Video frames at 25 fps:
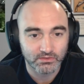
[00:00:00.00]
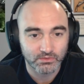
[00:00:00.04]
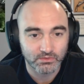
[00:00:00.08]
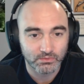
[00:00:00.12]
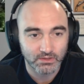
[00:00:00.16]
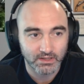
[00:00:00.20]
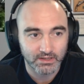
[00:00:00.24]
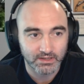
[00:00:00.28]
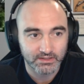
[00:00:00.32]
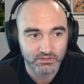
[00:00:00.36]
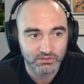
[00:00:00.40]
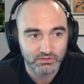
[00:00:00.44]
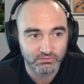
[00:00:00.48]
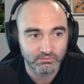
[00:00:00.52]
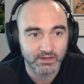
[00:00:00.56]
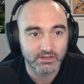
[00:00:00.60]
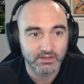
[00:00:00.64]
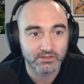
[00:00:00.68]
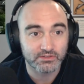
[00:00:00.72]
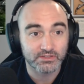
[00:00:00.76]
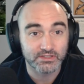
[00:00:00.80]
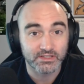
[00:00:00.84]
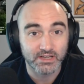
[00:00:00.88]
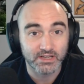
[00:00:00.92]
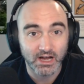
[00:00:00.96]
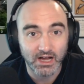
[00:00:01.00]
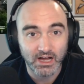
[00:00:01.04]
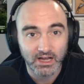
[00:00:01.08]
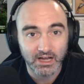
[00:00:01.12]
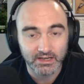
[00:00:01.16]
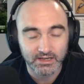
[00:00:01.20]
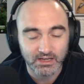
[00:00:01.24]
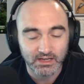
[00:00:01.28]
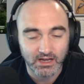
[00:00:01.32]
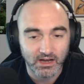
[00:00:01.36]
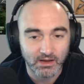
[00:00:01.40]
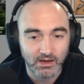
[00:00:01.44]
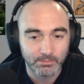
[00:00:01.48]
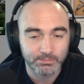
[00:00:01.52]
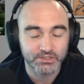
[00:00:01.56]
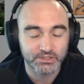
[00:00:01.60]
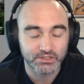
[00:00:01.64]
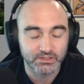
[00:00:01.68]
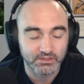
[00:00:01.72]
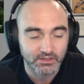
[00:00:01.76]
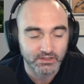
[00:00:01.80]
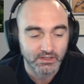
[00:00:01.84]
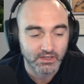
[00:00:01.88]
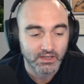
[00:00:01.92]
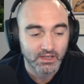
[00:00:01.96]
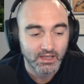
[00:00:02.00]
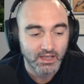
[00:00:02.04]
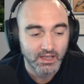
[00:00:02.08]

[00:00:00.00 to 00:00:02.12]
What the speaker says: who were like, surrender's not an option,